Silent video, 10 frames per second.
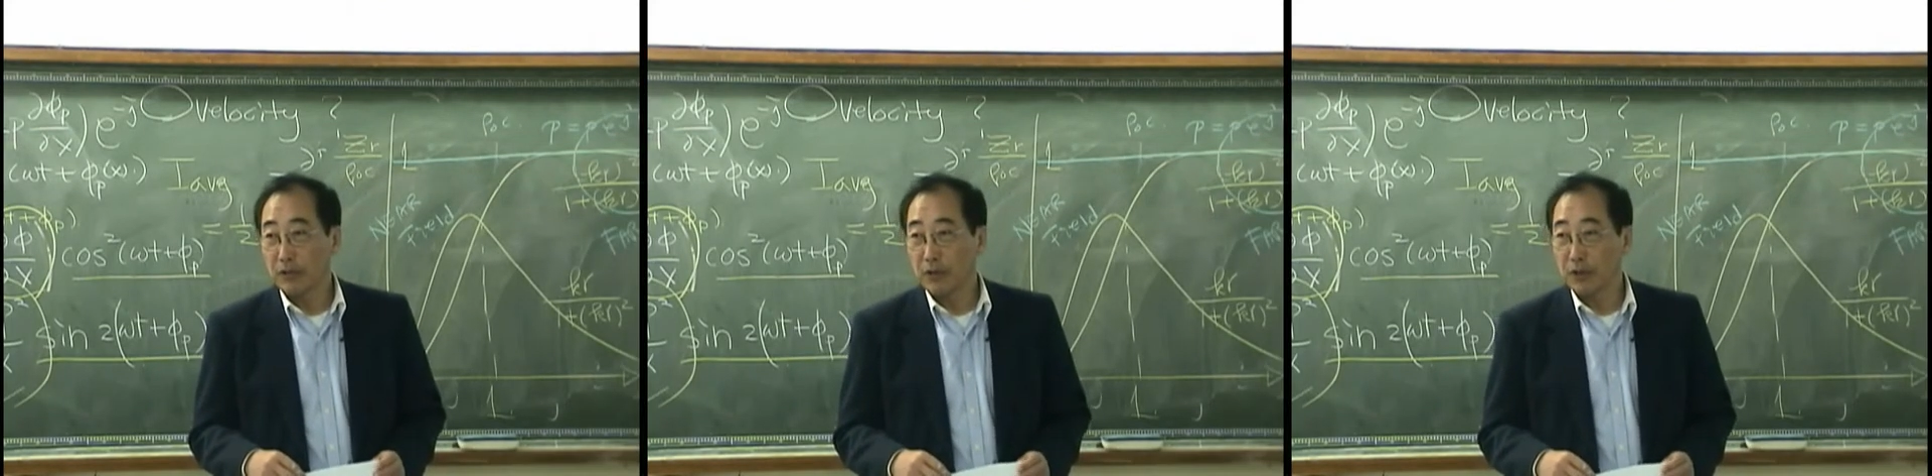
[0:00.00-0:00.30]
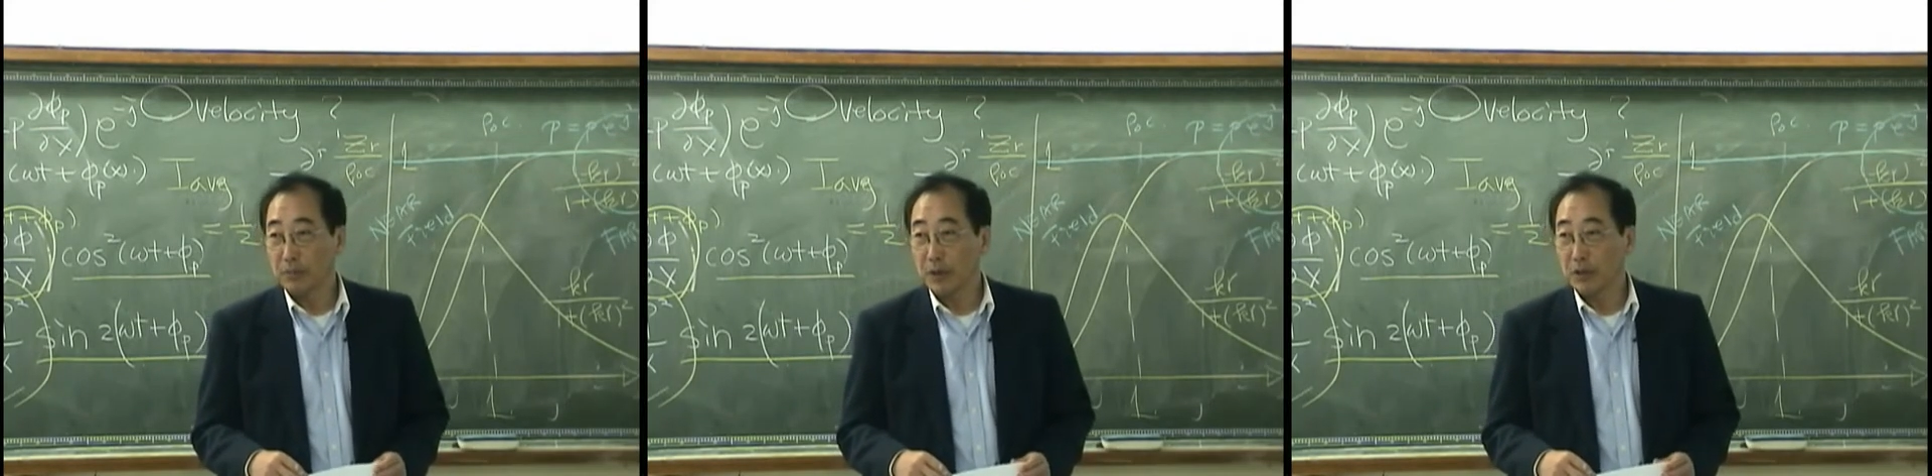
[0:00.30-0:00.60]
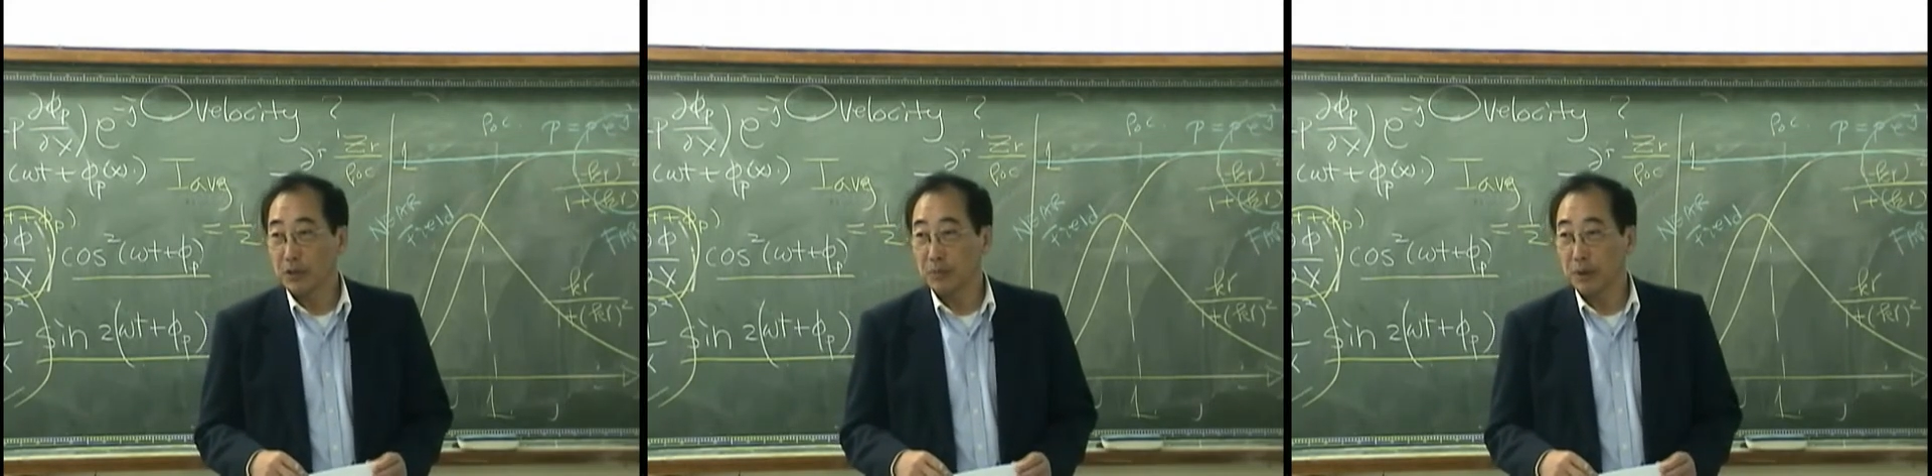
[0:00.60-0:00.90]

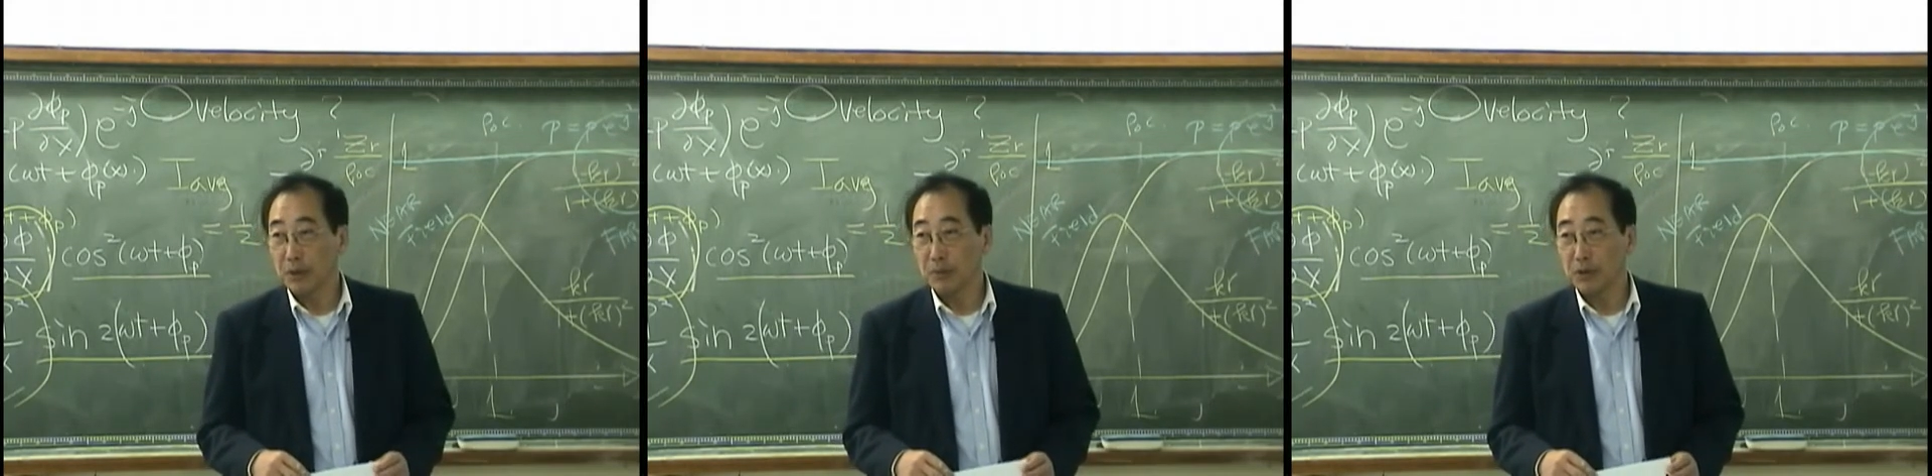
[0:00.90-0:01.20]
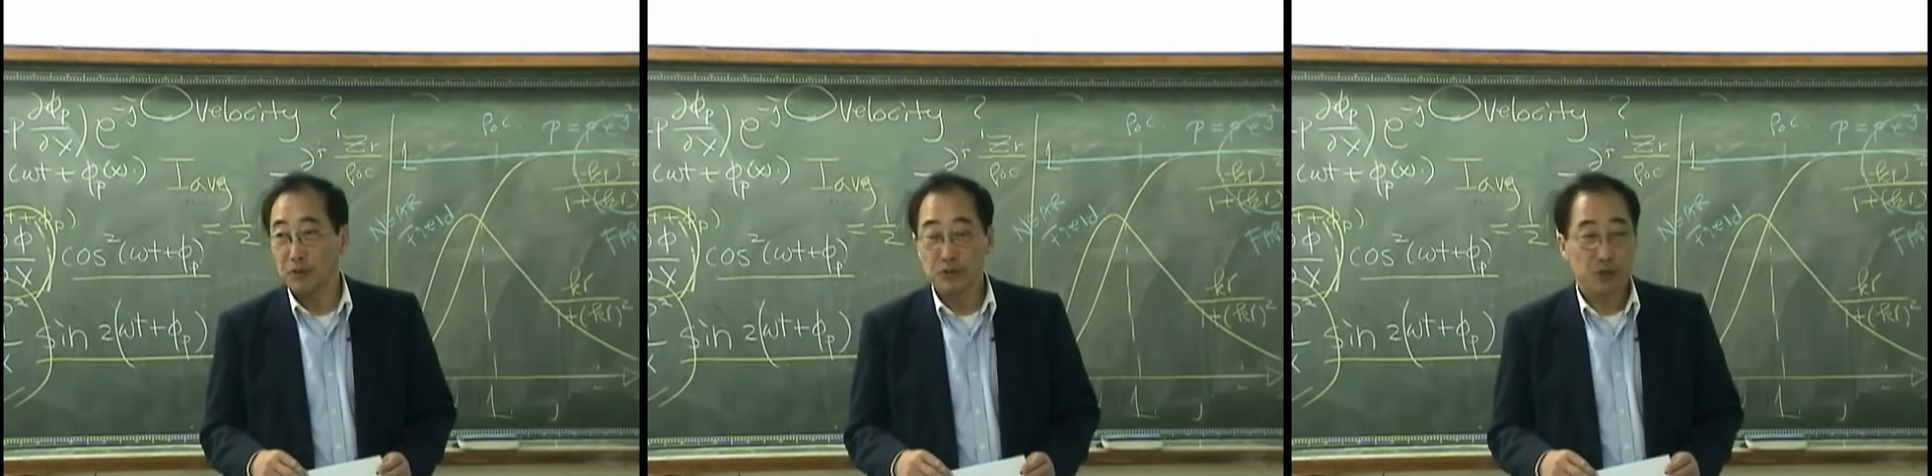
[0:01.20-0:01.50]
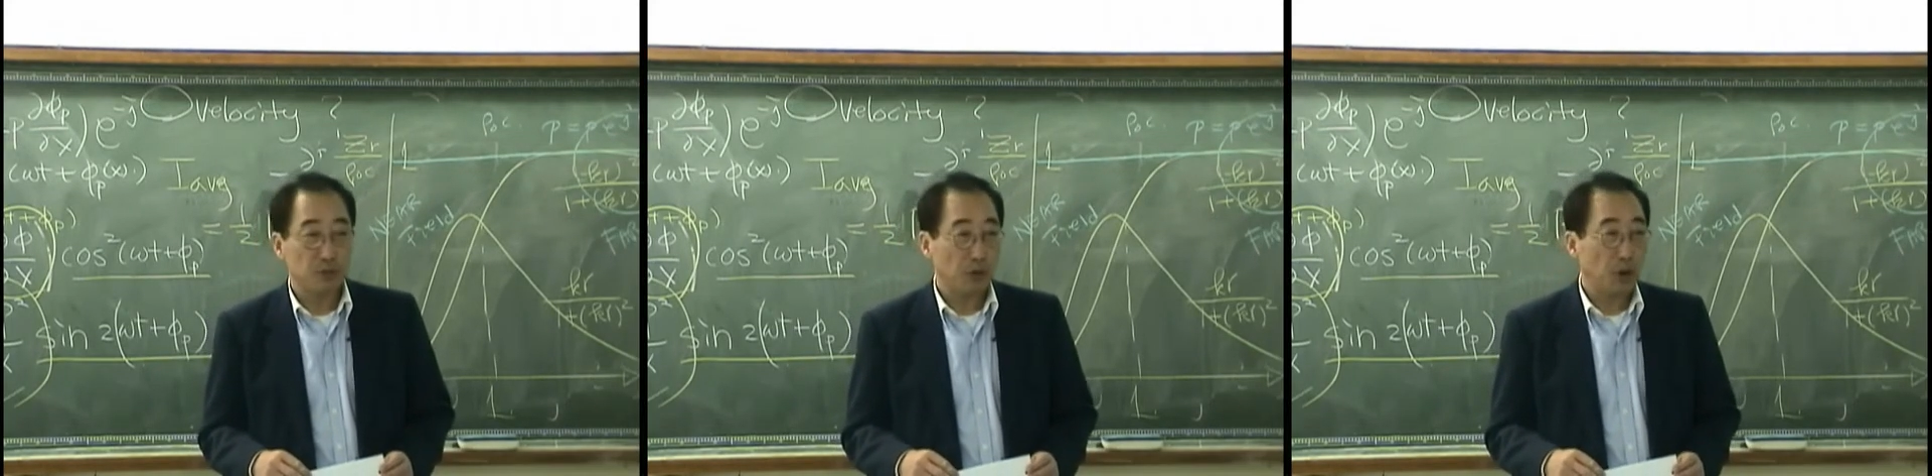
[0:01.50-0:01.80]
derivation maybe
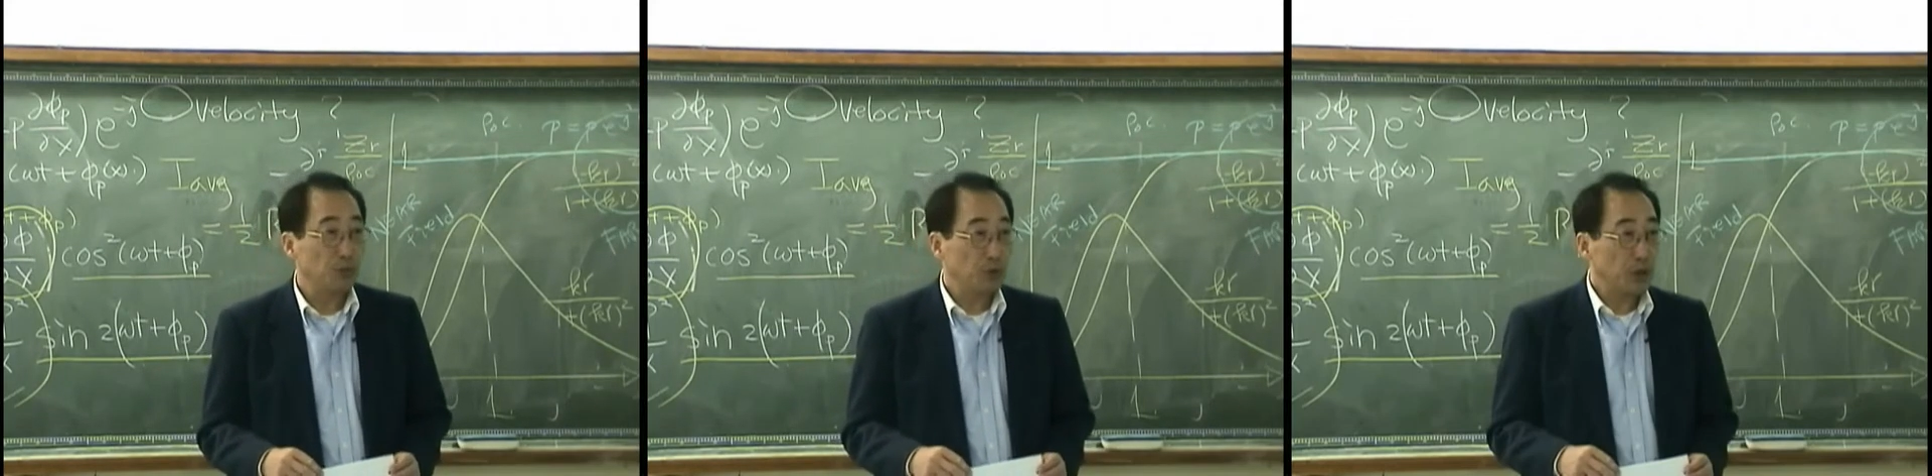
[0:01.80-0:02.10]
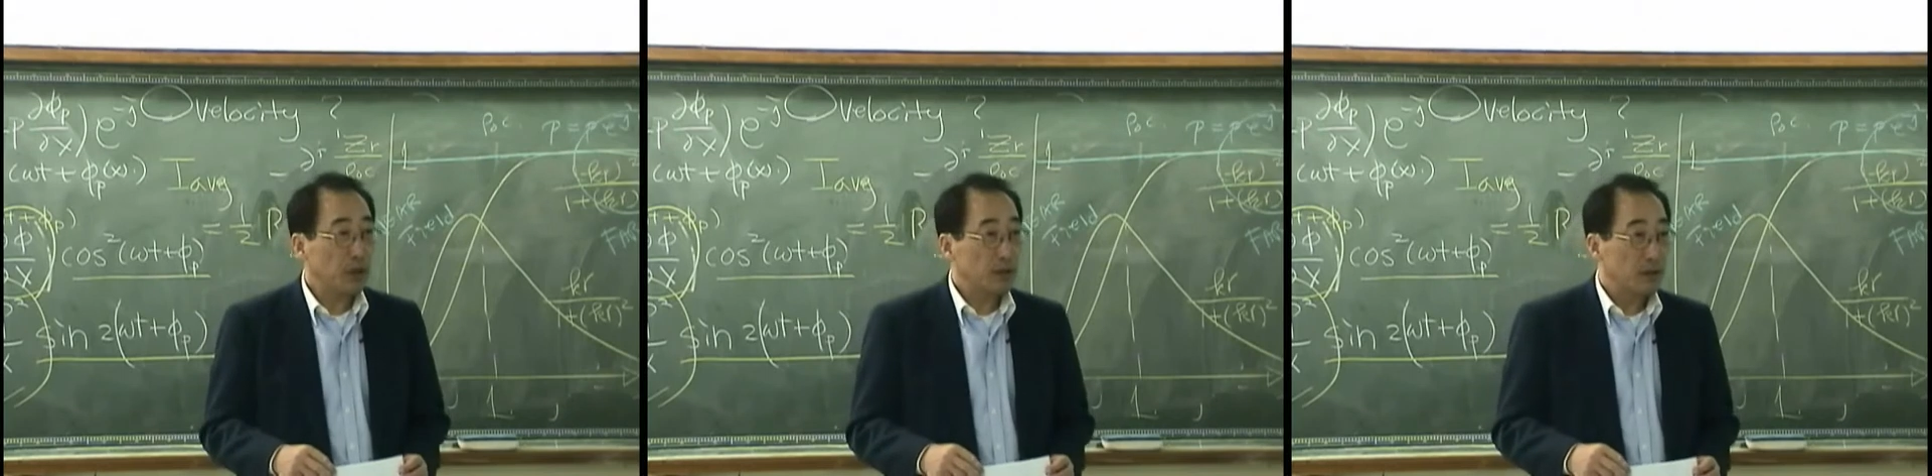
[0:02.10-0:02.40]
using 1 week,